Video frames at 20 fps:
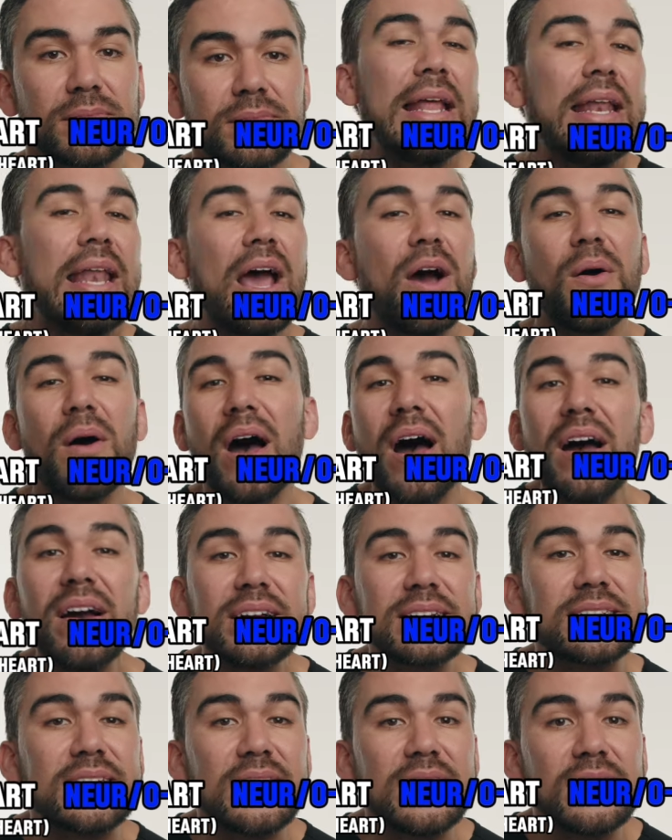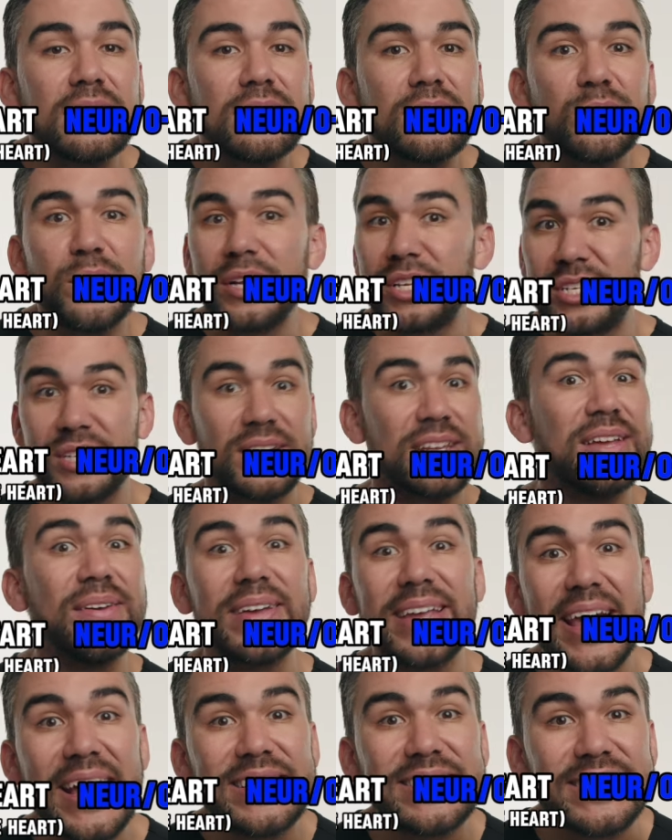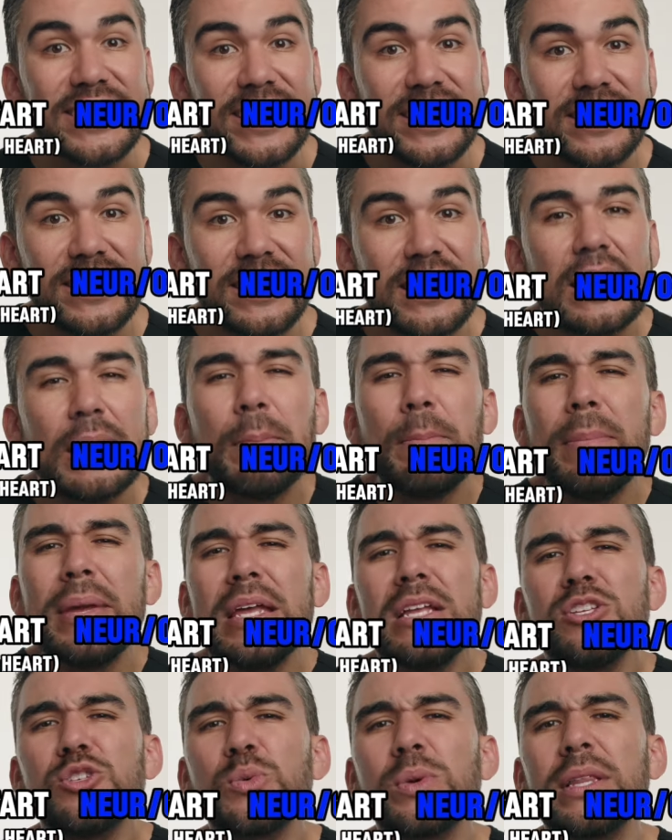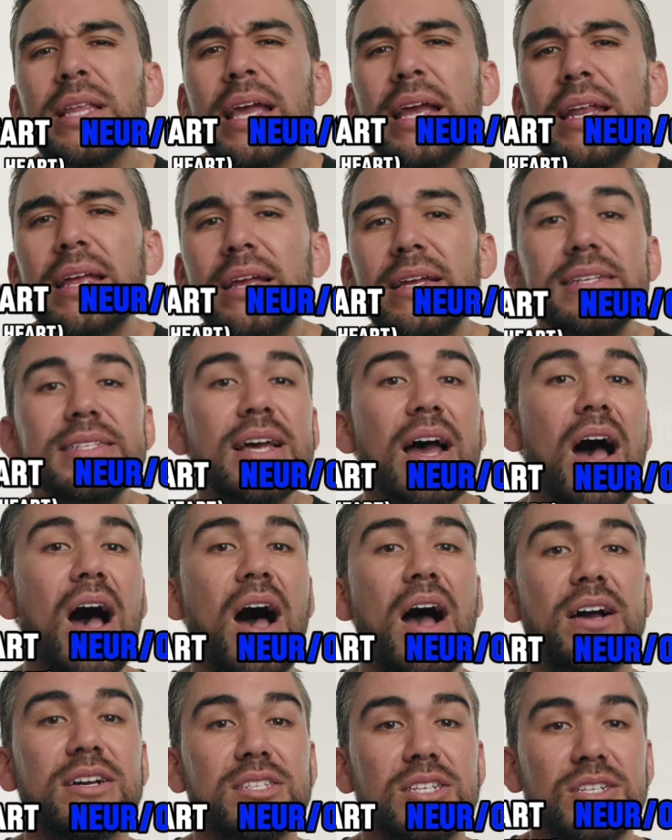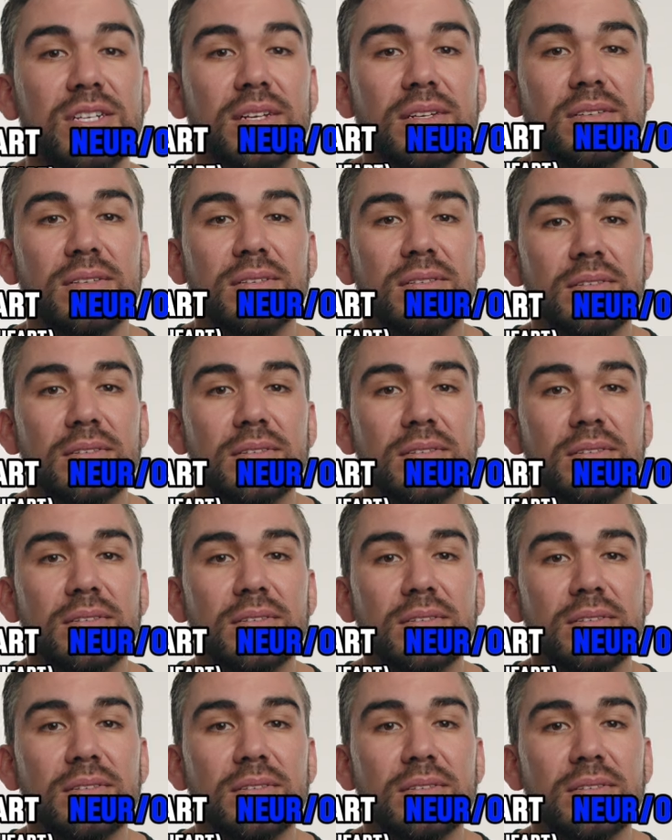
Now, oxy, which you guessed it, means relating to oxygen.